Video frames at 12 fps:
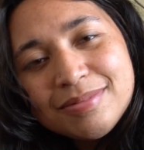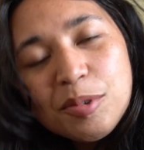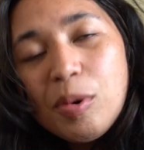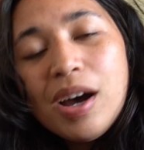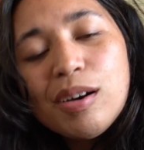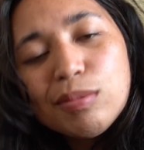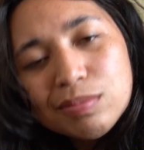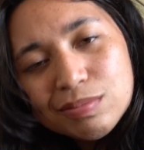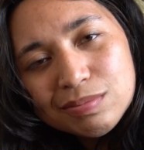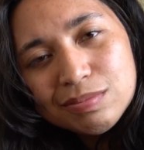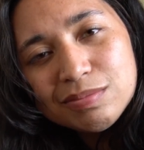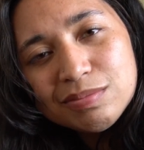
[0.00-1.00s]
Wow,
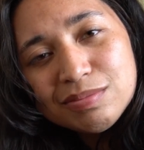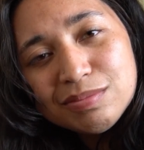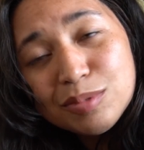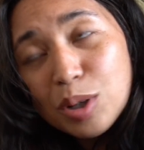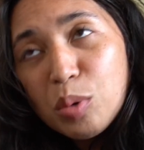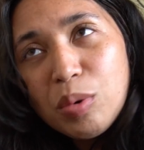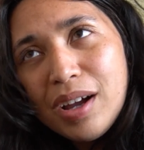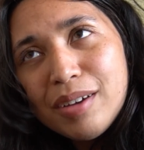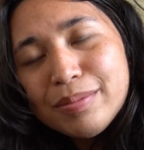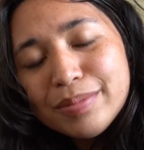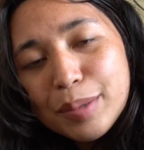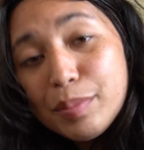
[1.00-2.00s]

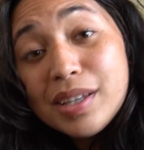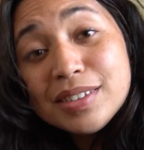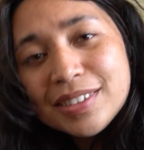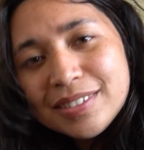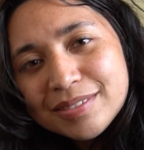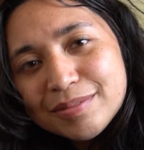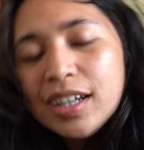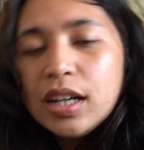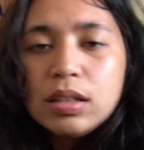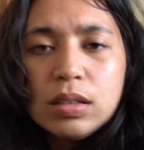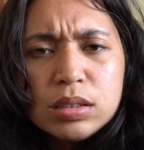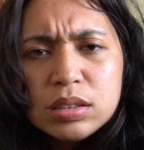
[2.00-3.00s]
amazing.
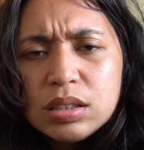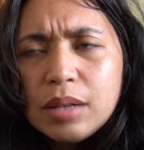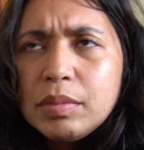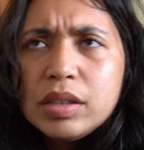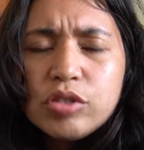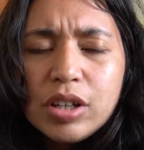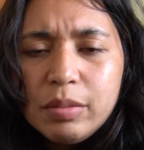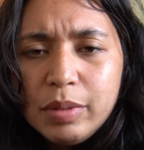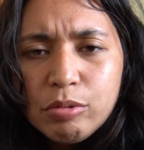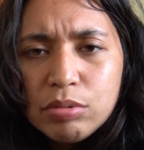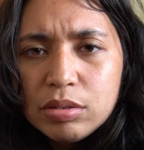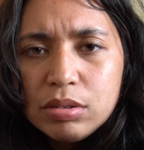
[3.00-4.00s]
I'm not trying to be
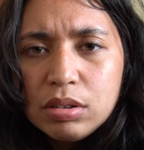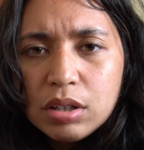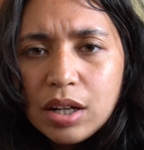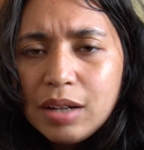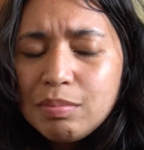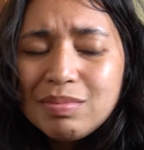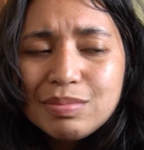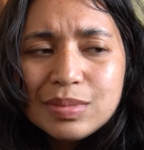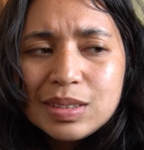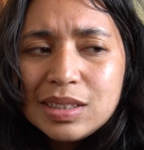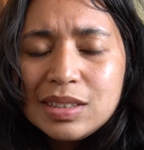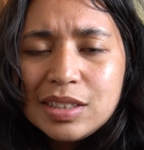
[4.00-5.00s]
rude. I'm
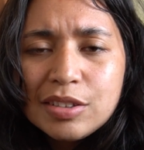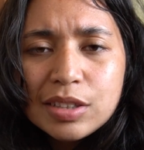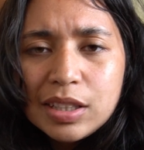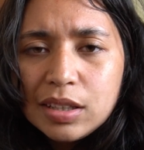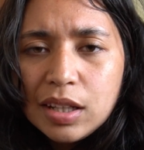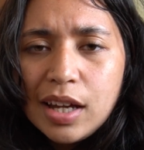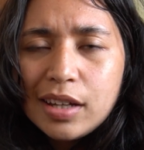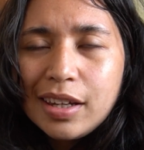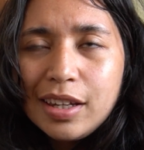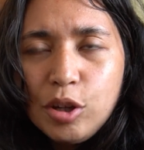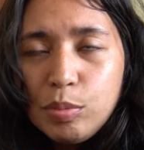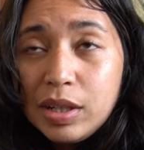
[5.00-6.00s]
sincerely lacking
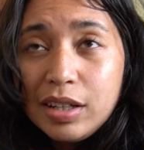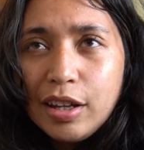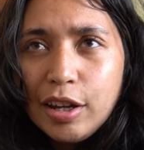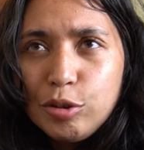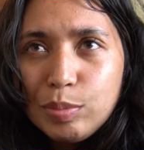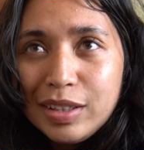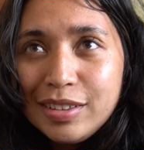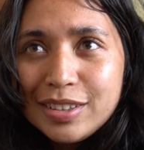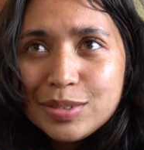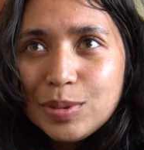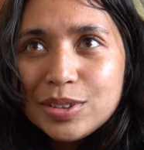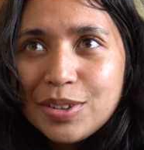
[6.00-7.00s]
human engagement
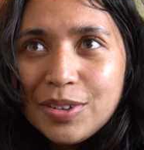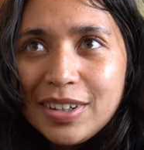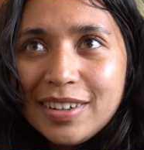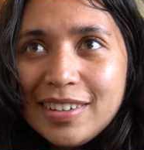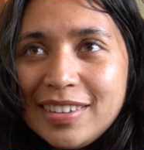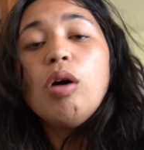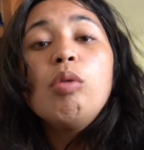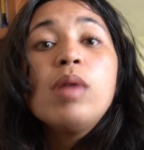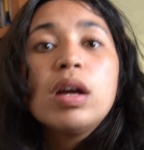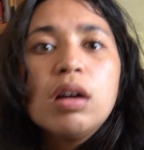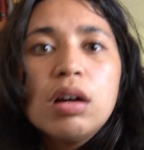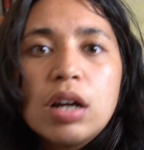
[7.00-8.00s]
is what's going on. Oh my
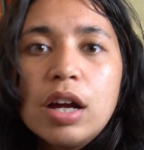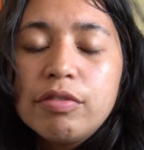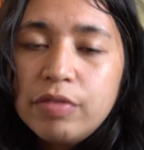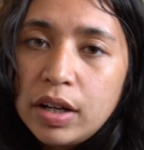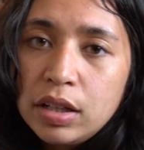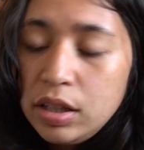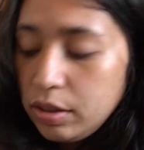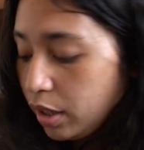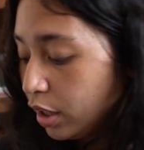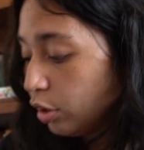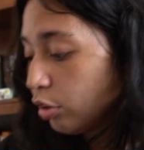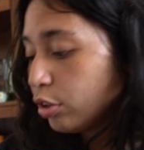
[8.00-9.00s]
god, I
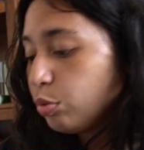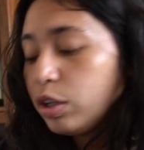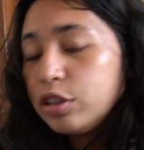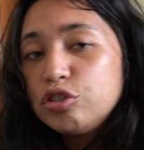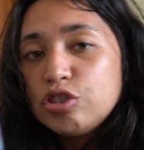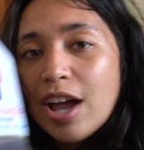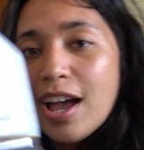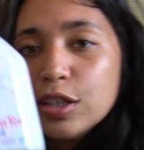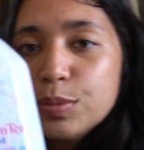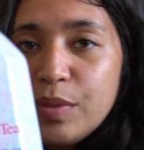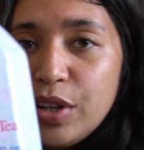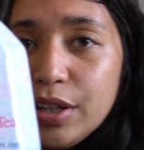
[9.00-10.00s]
learned what a
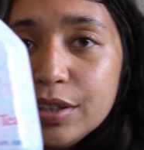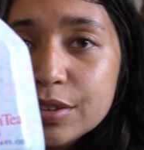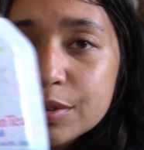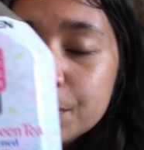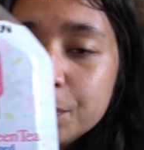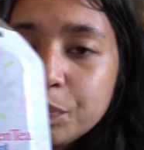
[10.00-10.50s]
jasmine is